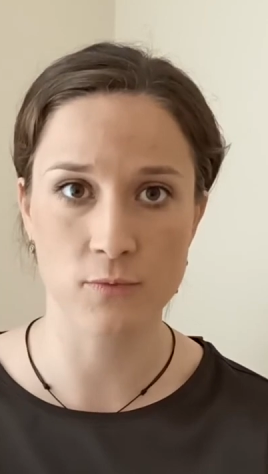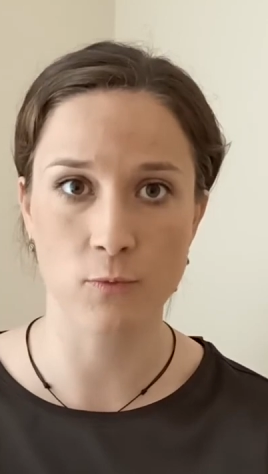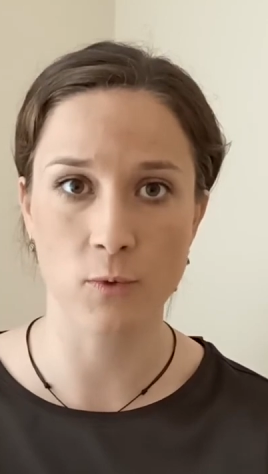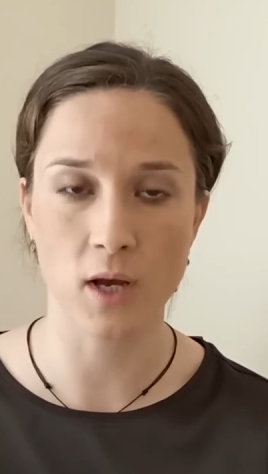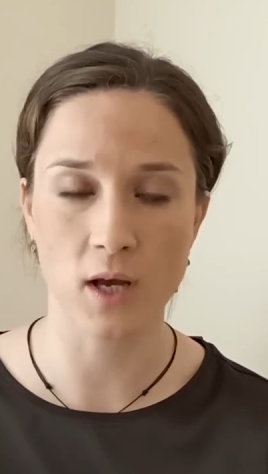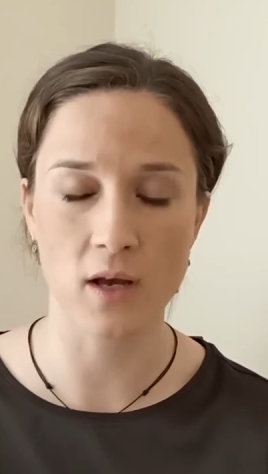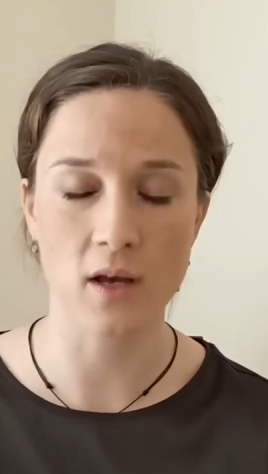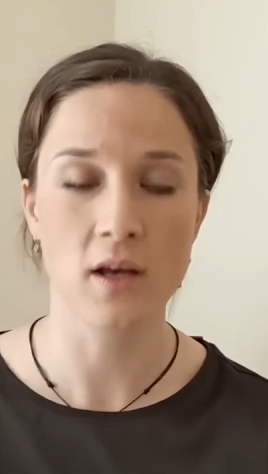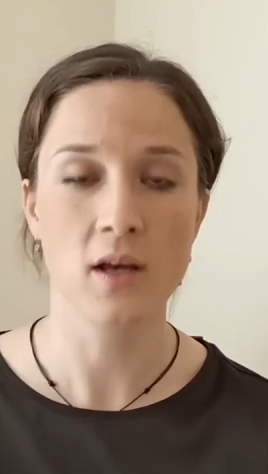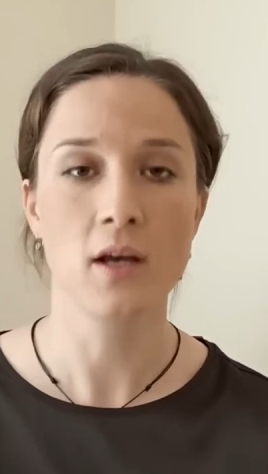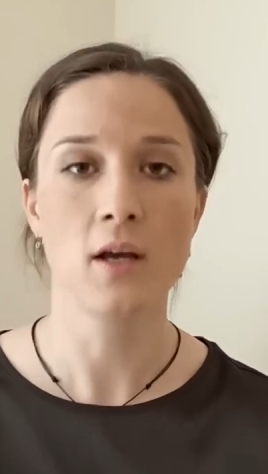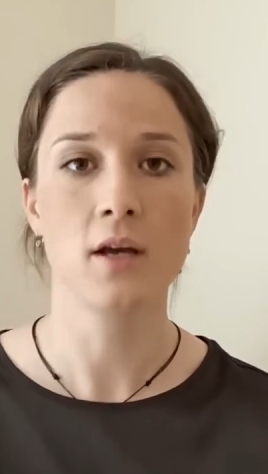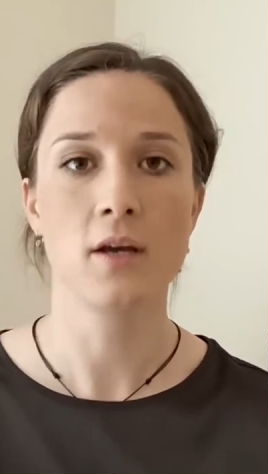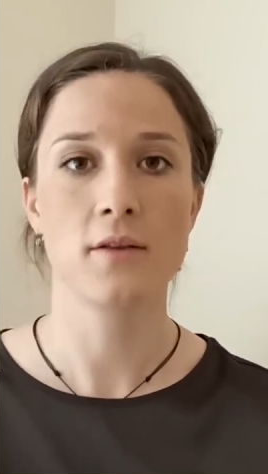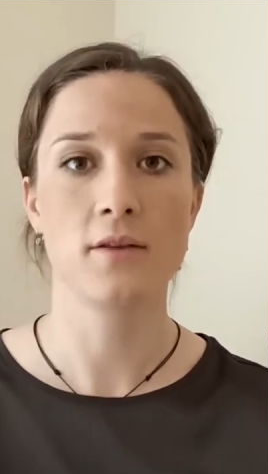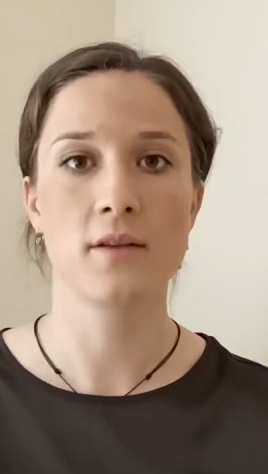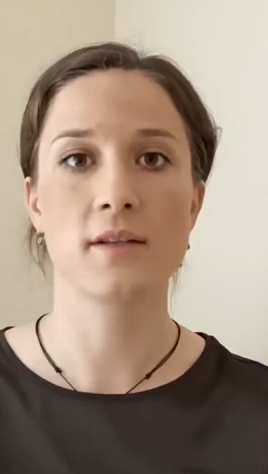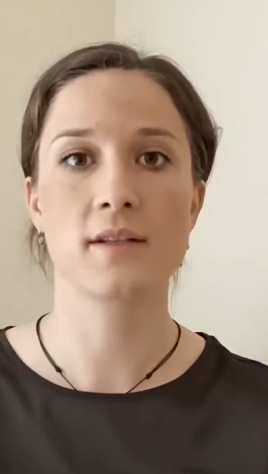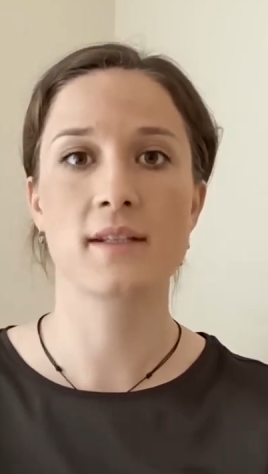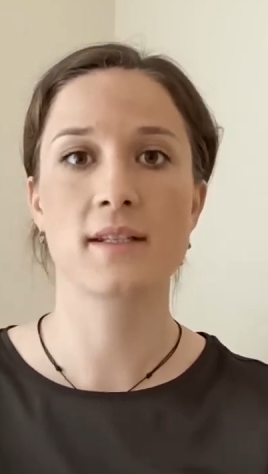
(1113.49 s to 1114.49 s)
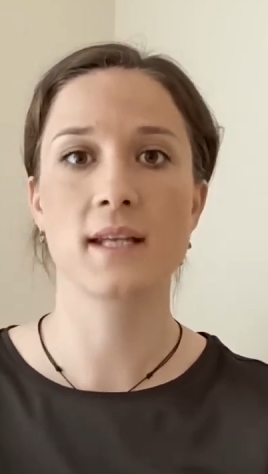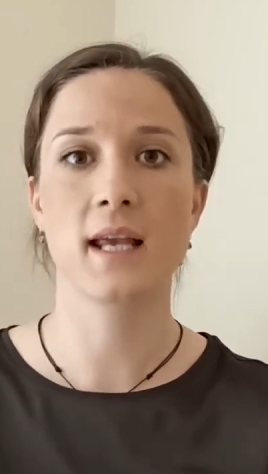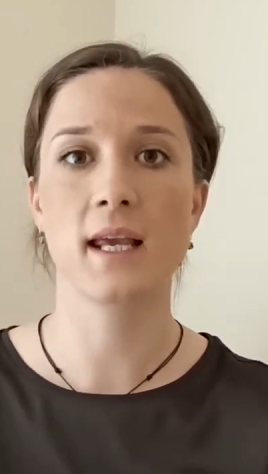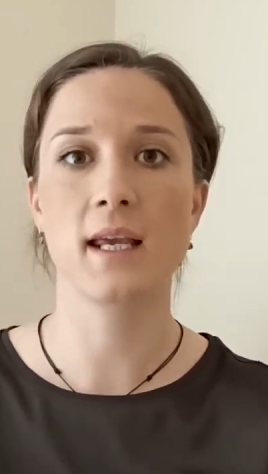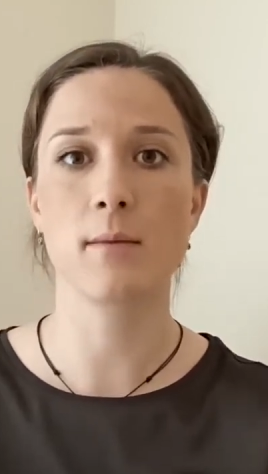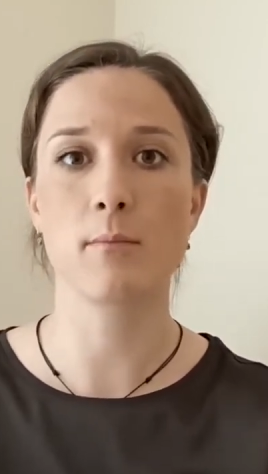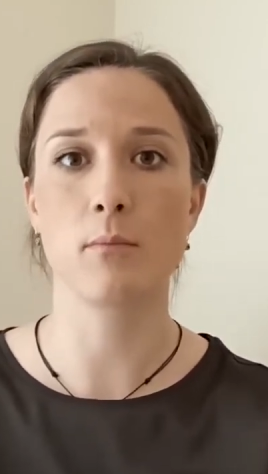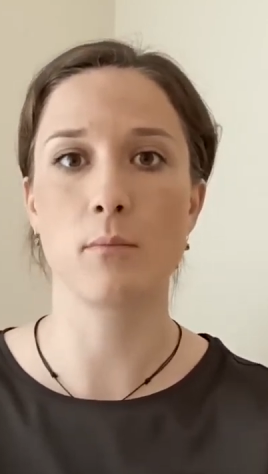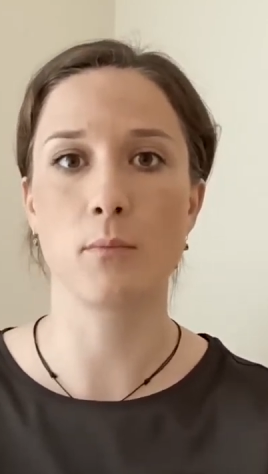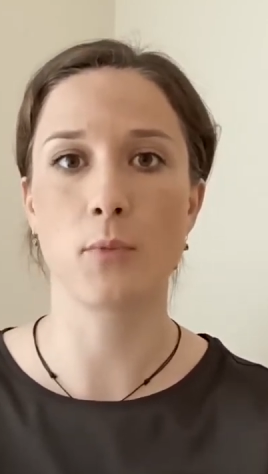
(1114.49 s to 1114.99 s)
where the
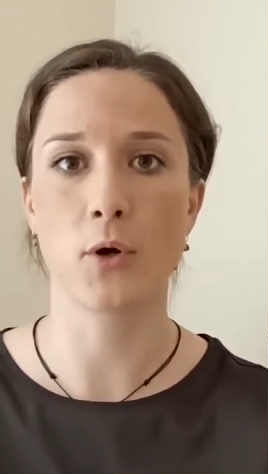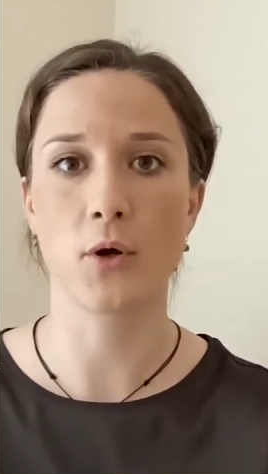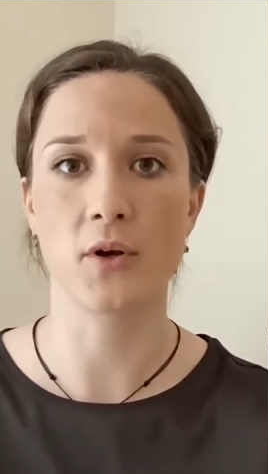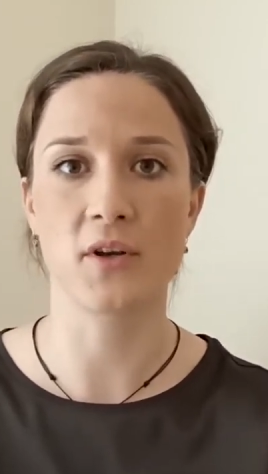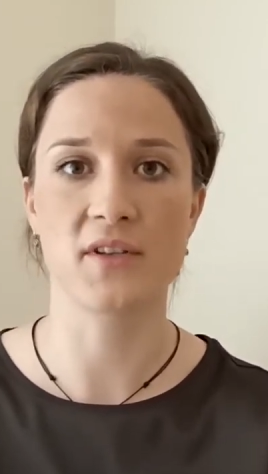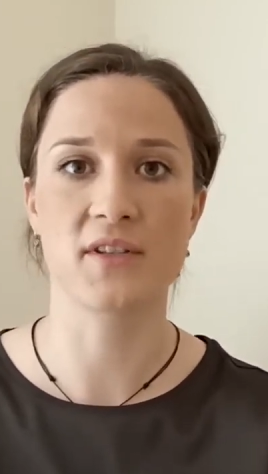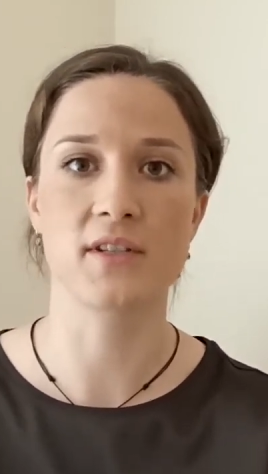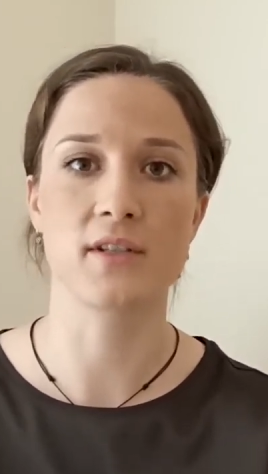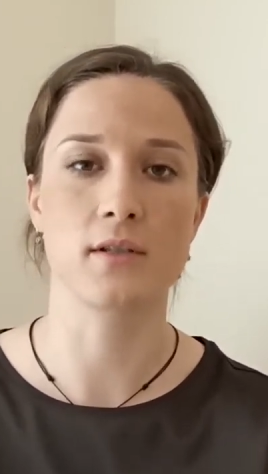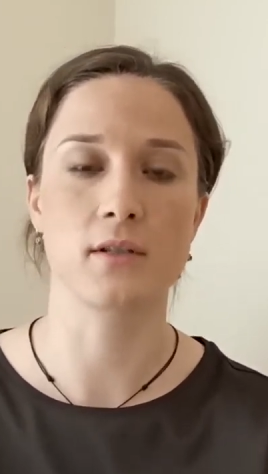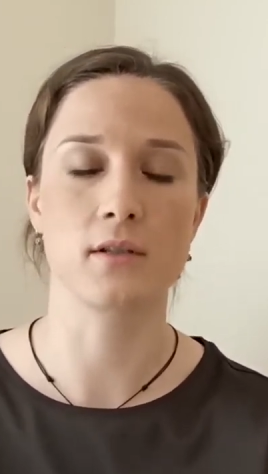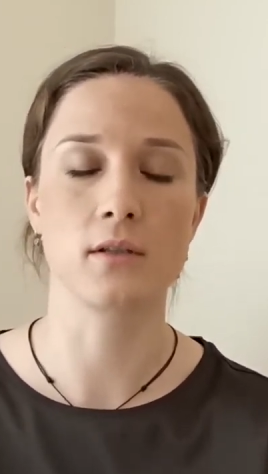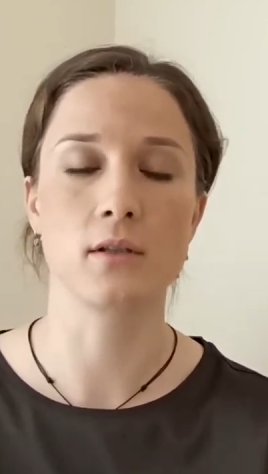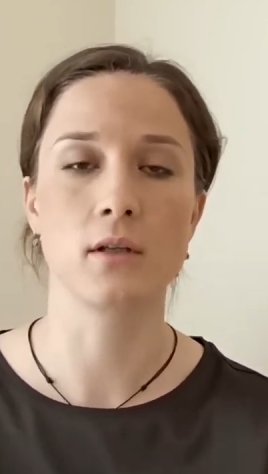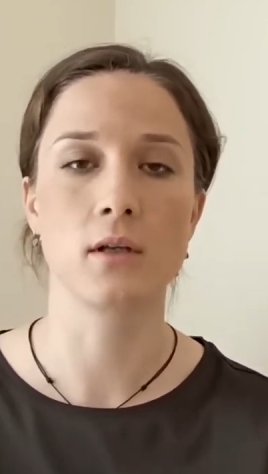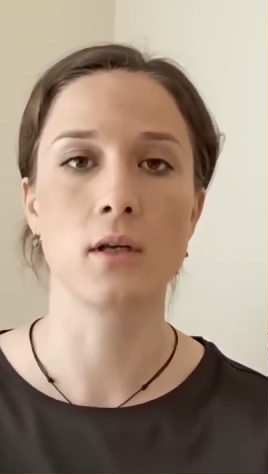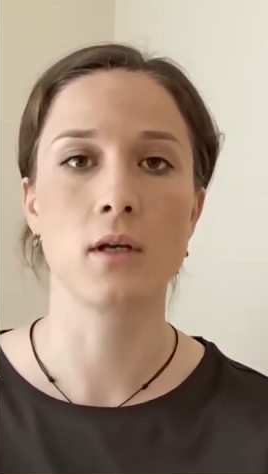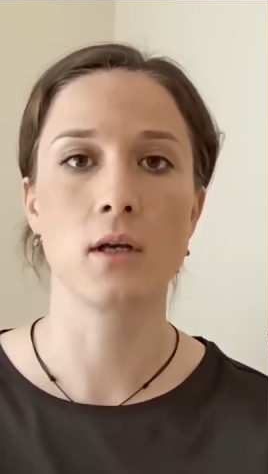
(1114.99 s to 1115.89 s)
same person